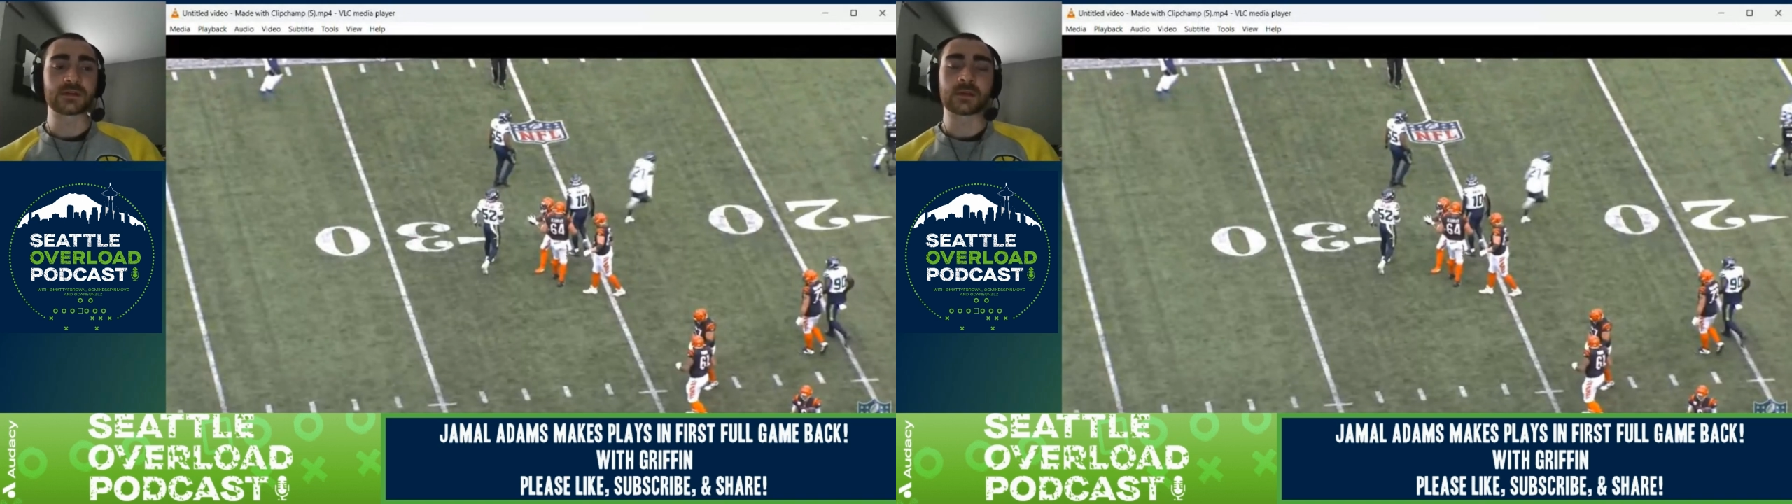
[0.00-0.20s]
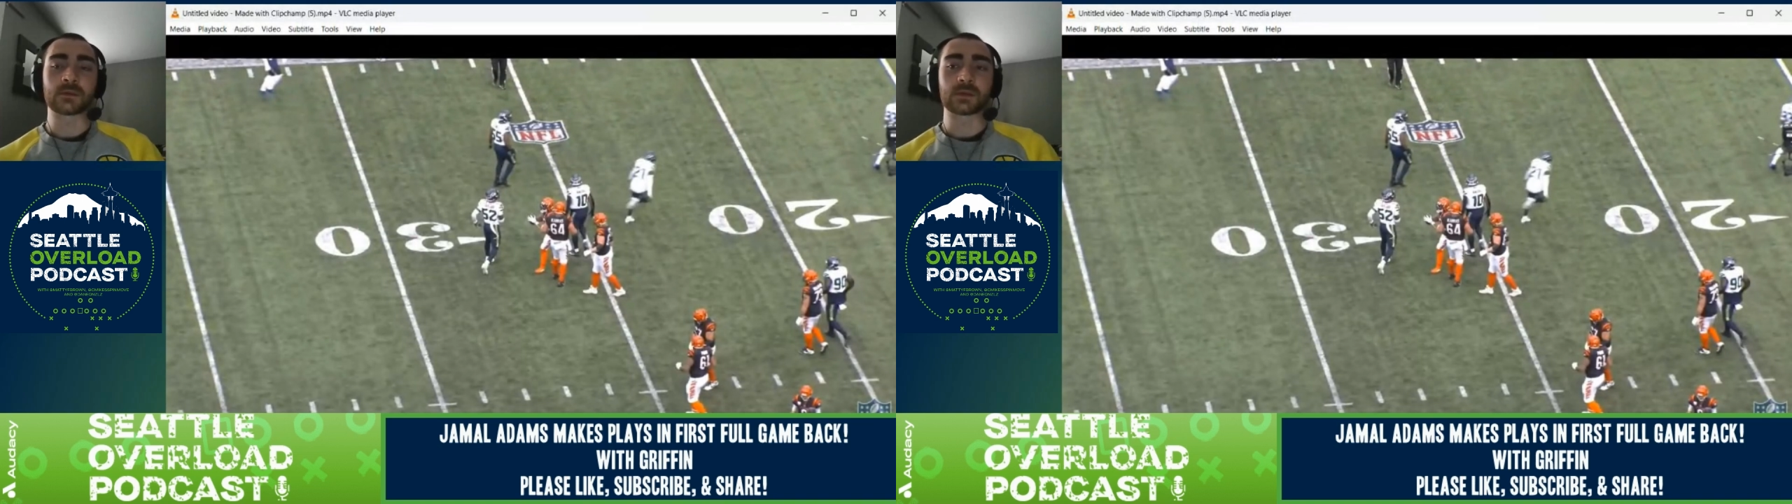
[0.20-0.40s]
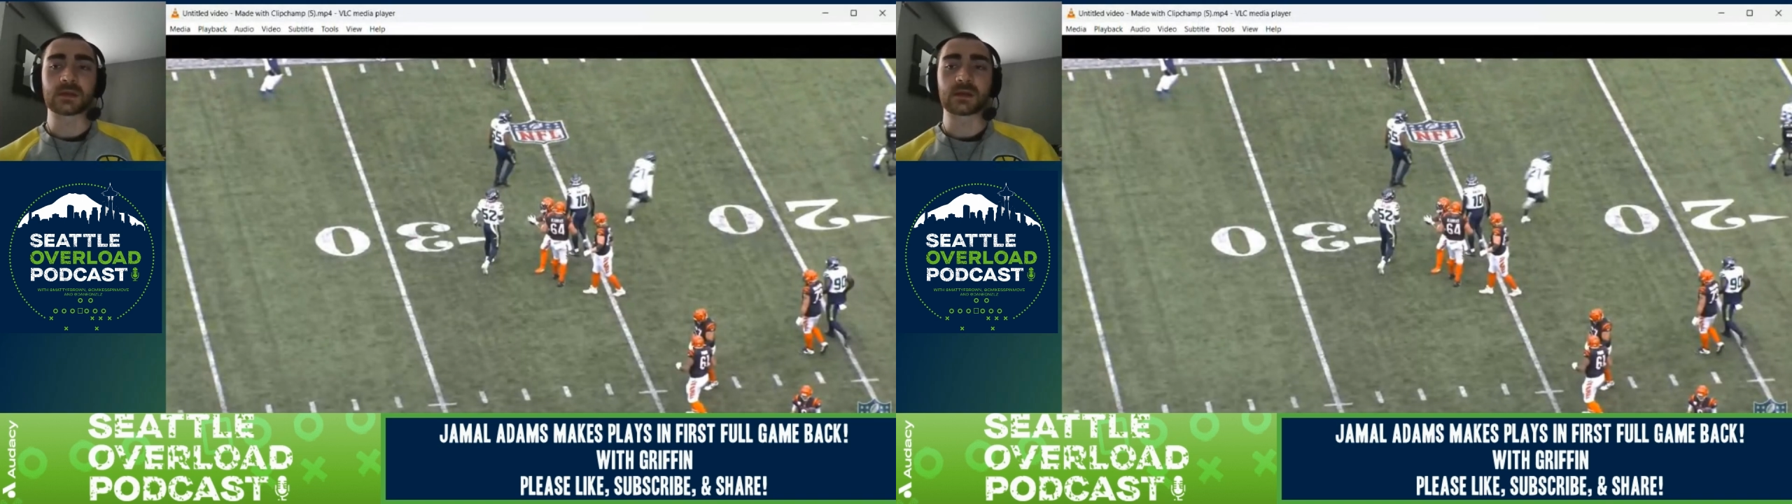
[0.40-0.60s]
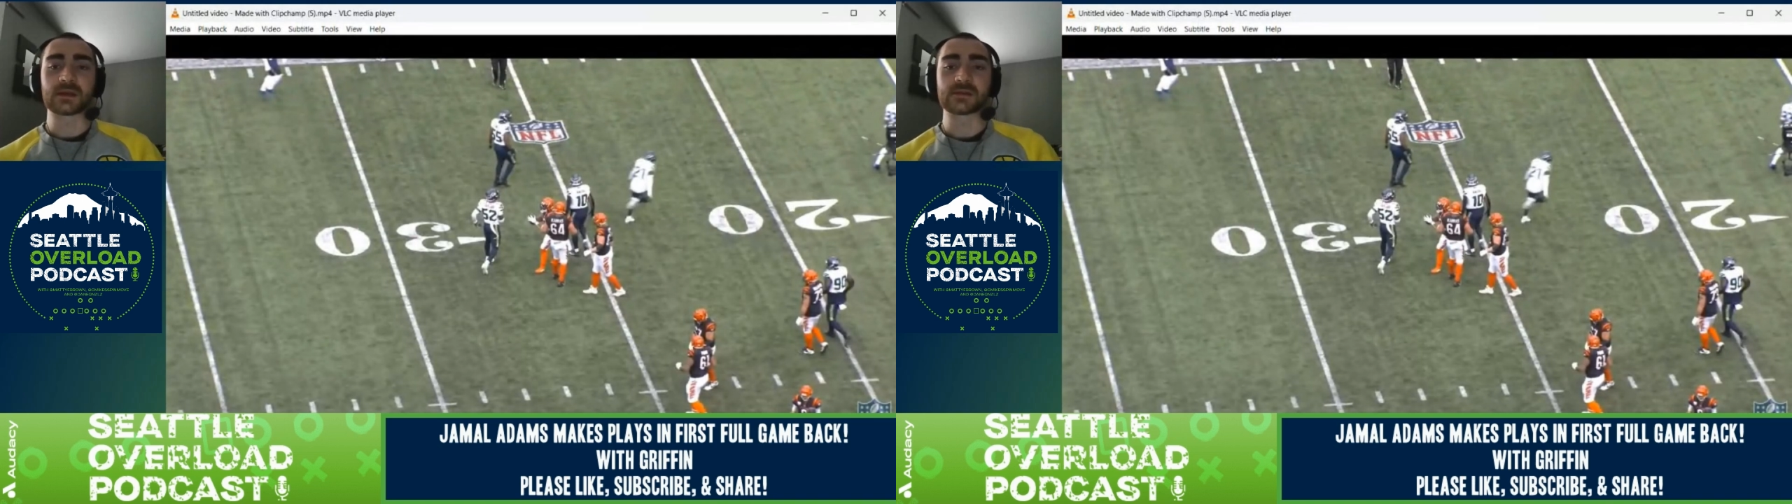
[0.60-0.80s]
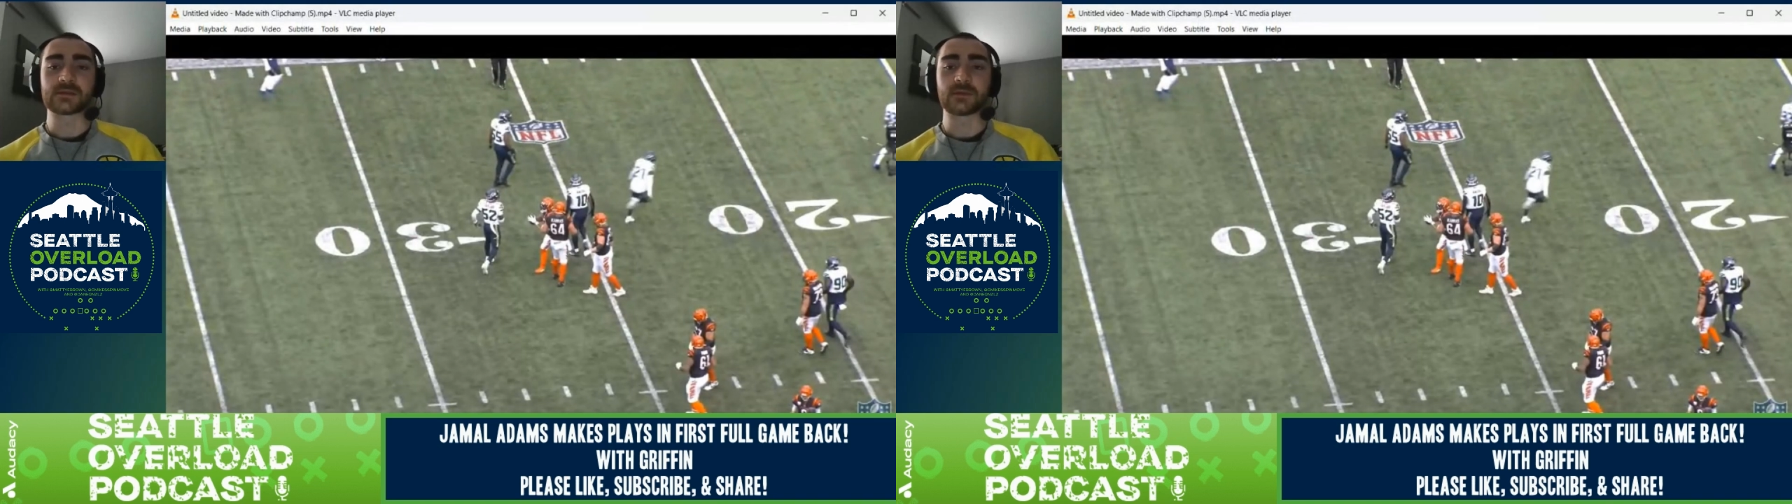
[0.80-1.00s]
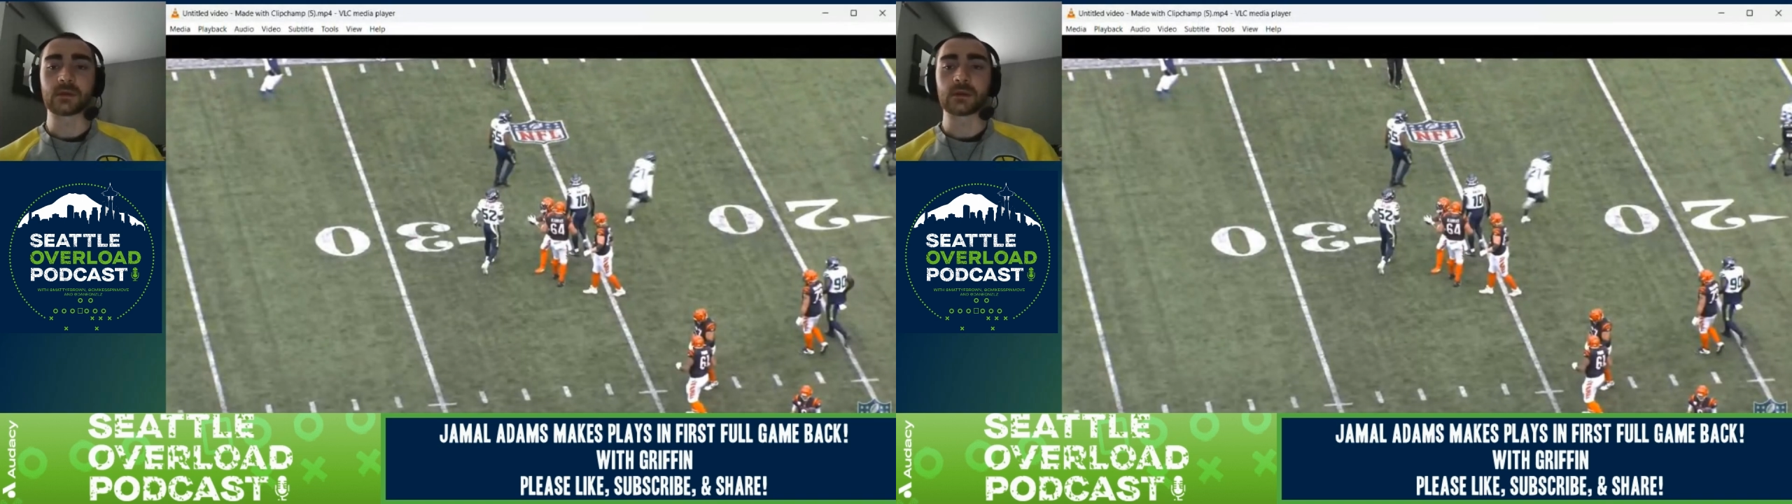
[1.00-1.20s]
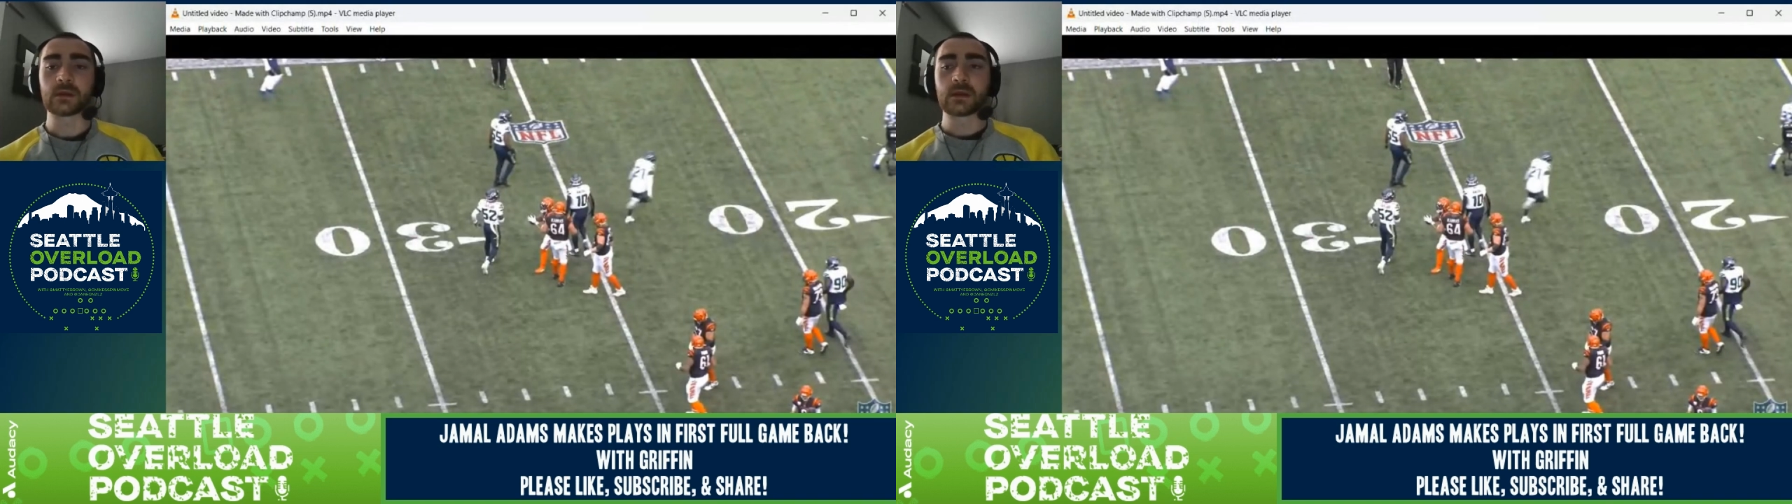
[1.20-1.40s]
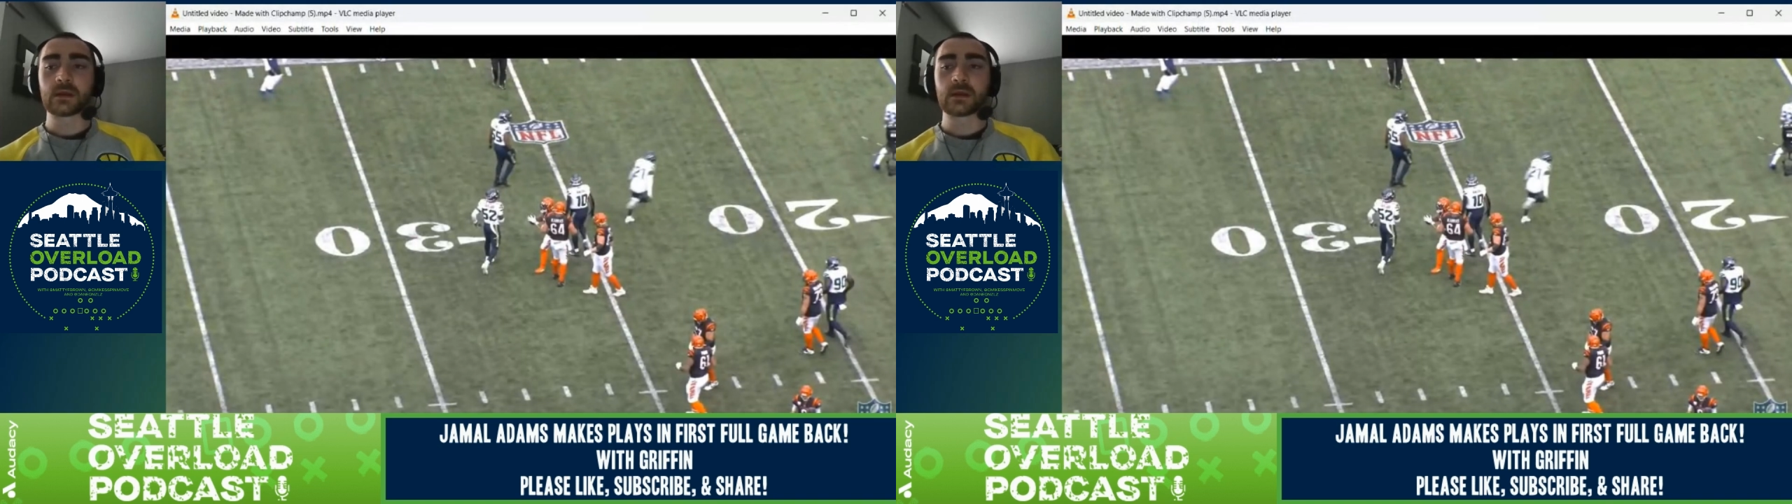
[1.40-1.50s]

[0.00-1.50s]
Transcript: genuinely not his fault.